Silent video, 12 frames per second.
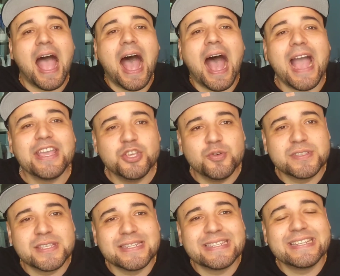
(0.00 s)
I
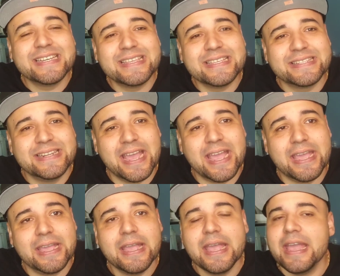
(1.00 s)
use it to this
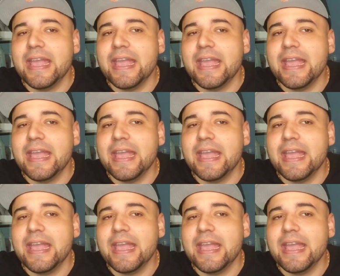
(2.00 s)
day.